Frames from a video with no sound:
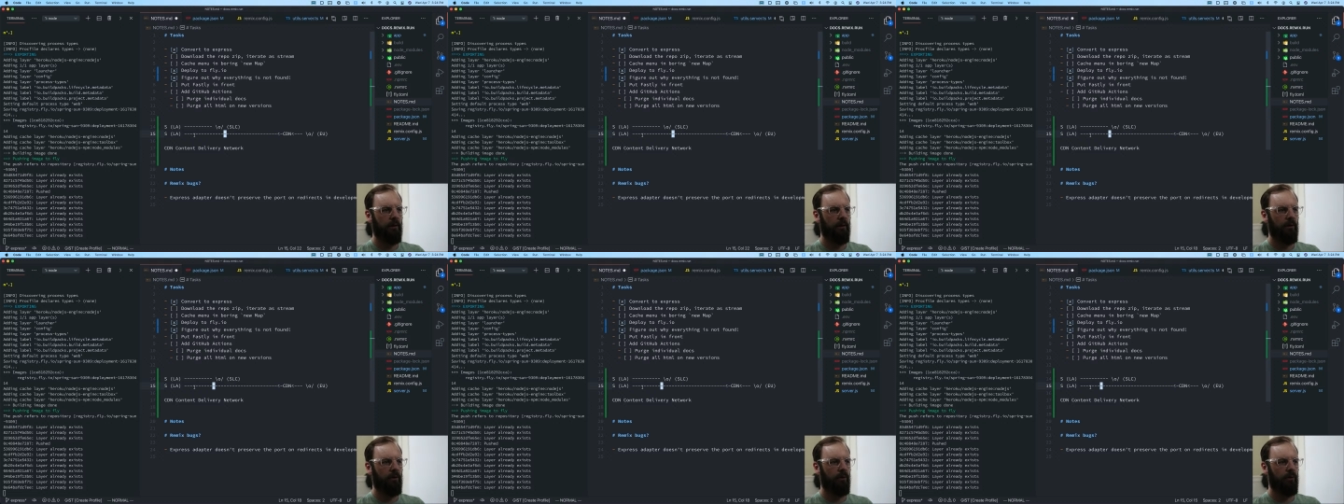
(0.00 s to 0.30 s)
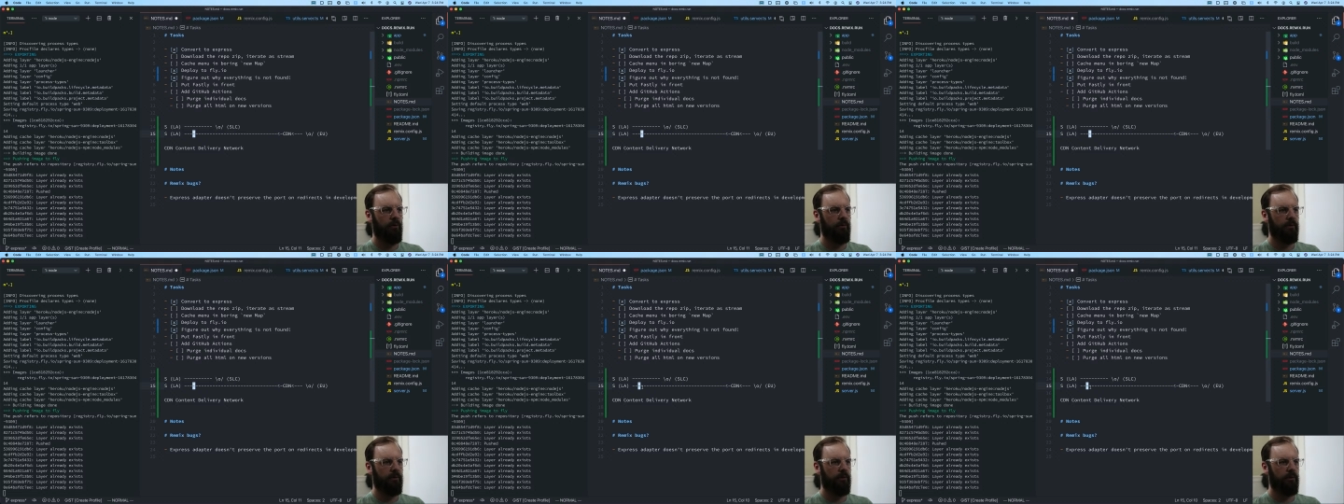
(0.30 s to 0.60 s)

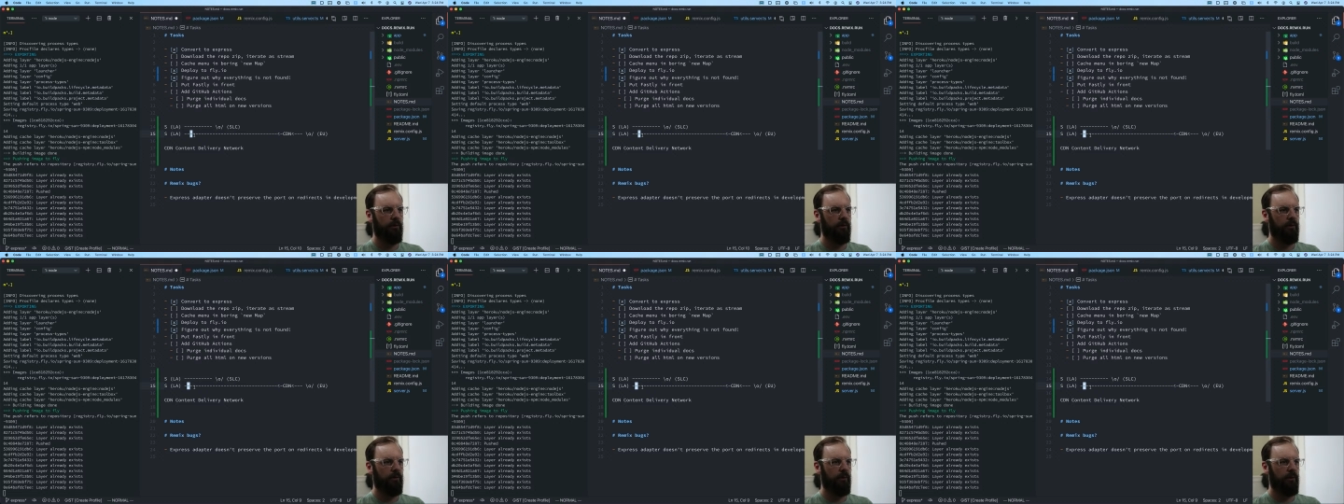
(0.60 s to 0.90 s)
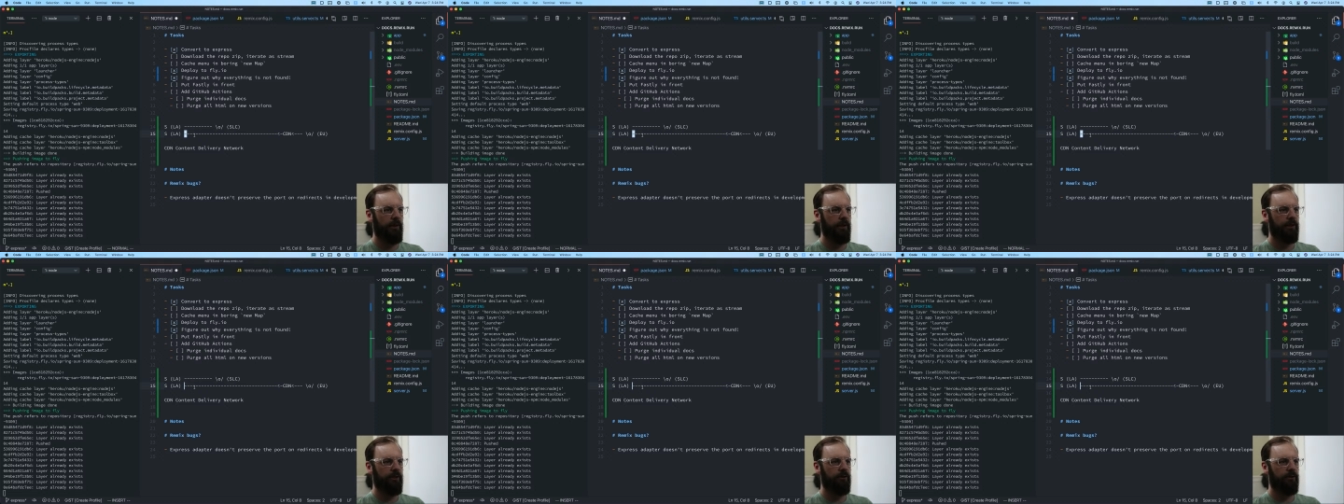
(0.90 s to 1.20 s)
over to the
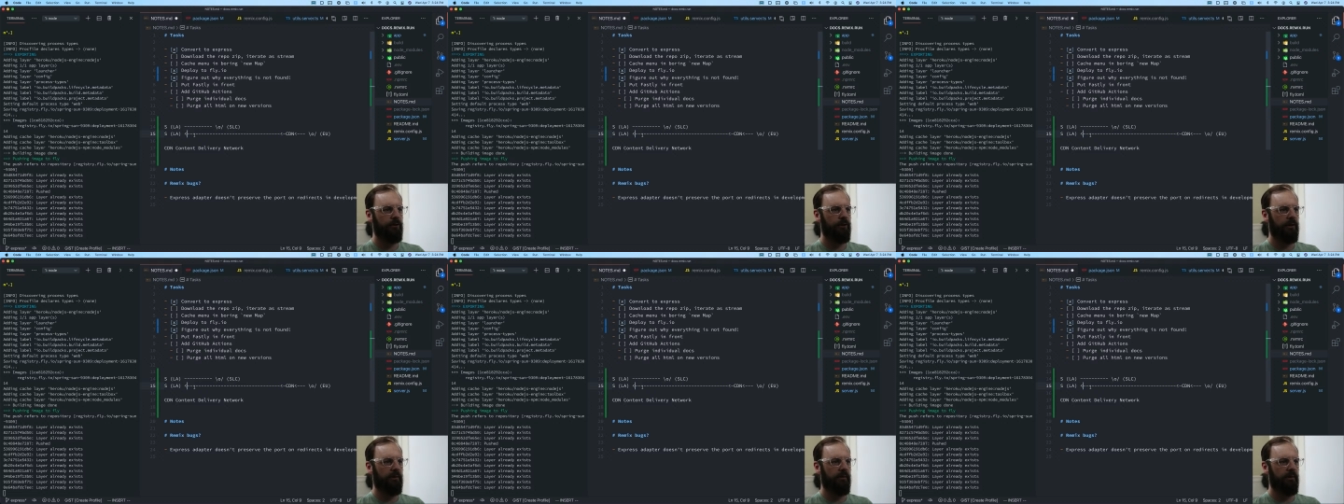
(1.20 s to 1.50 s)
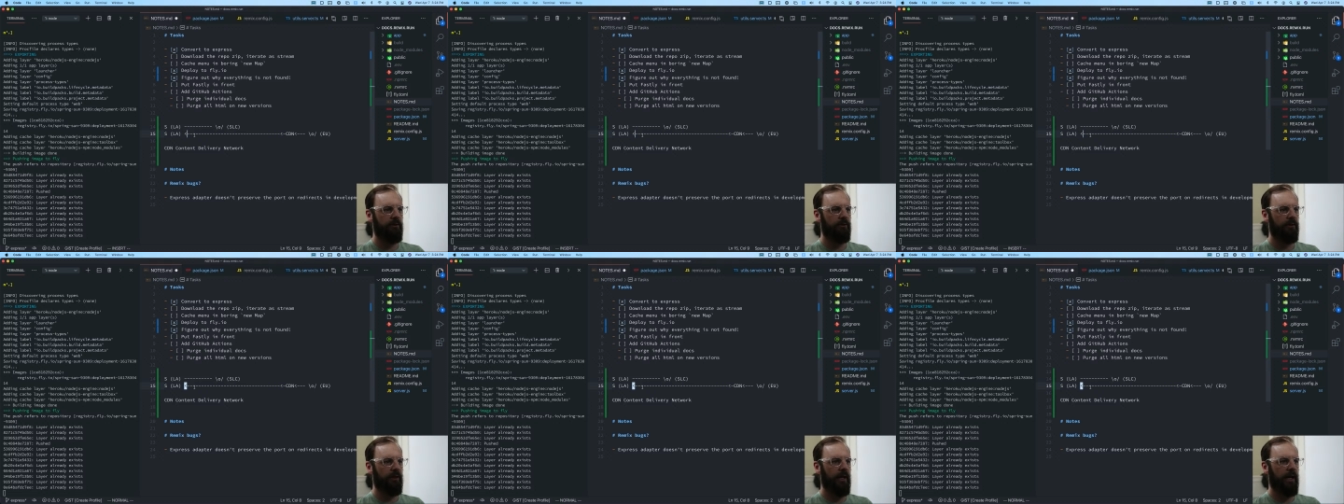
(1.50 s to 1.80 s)
origin server
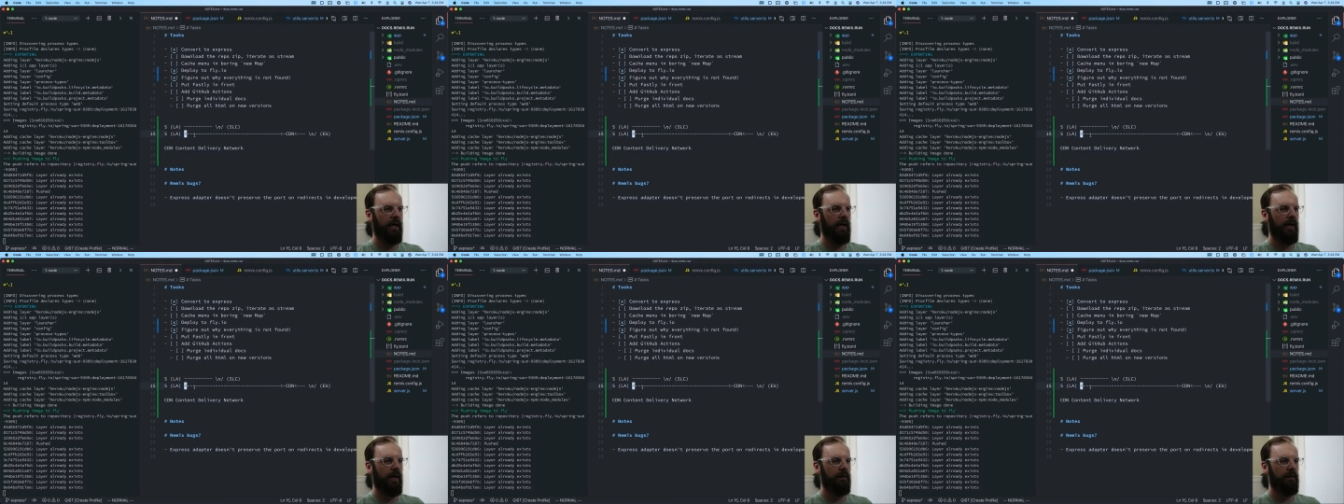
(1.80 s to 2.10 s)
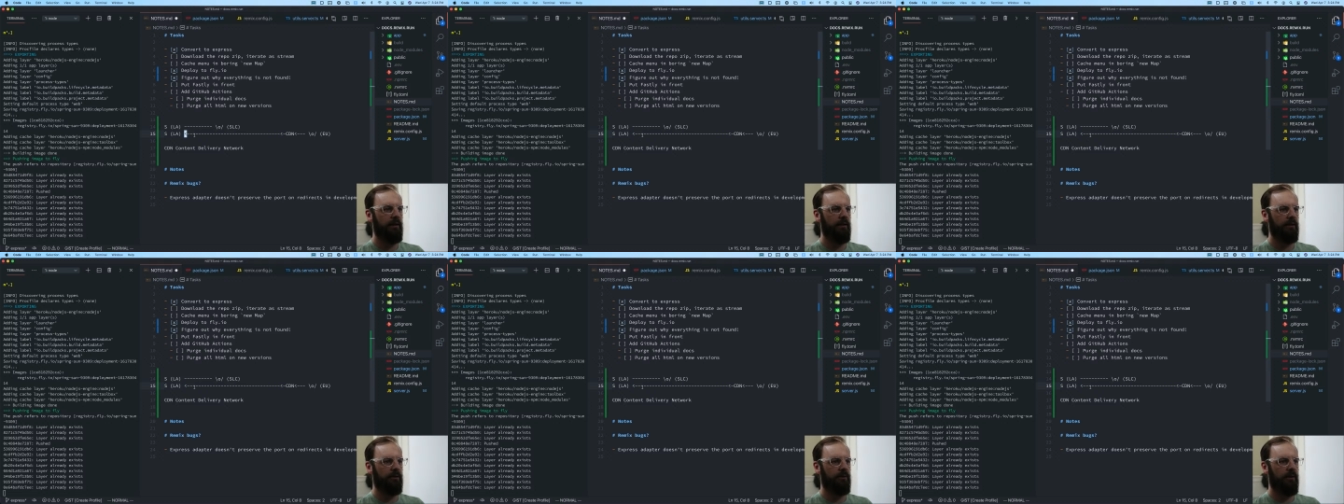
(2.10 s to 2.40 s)
and say, hey, I
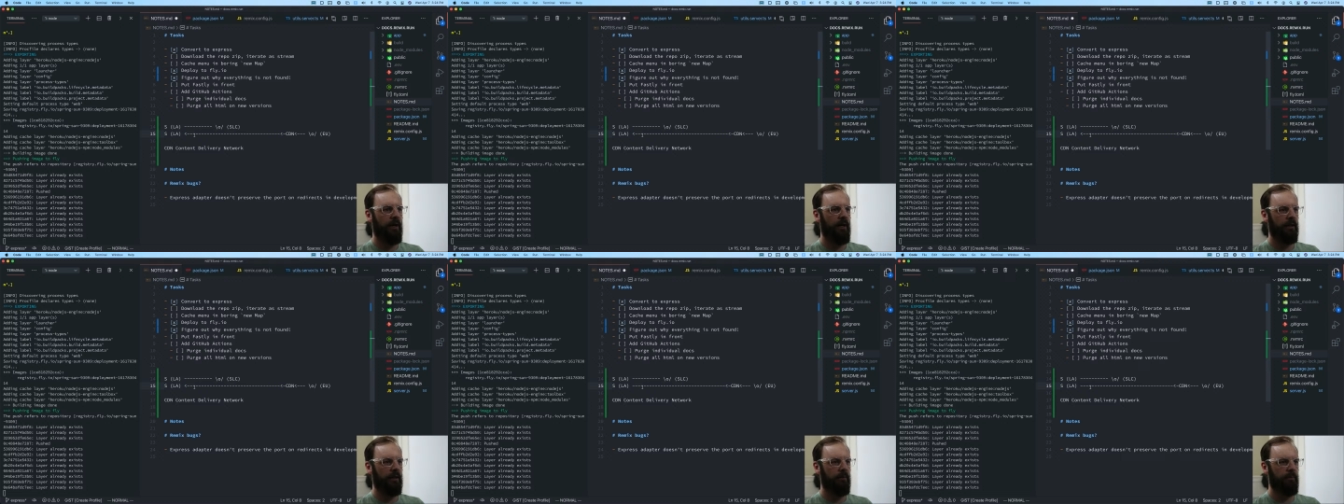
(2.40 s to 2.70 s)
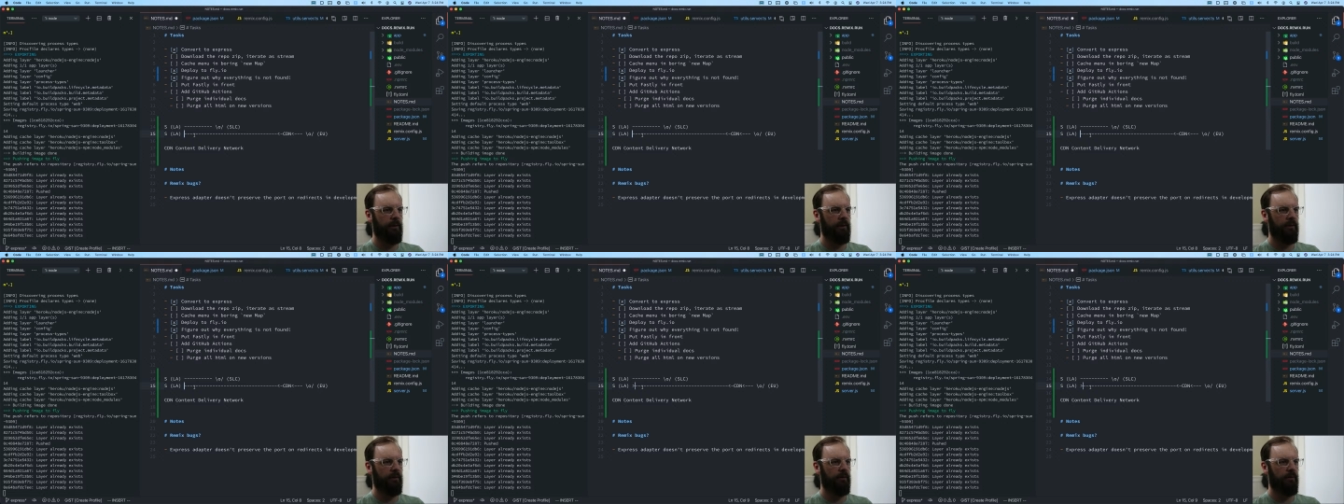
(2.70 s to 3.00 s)
need this
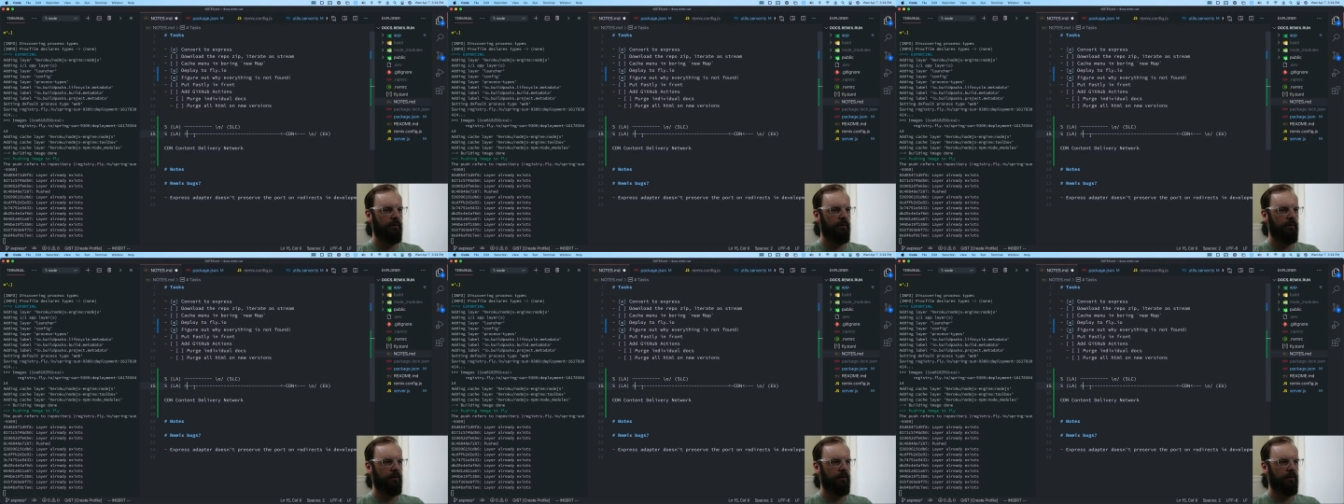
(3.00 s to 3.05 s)
document.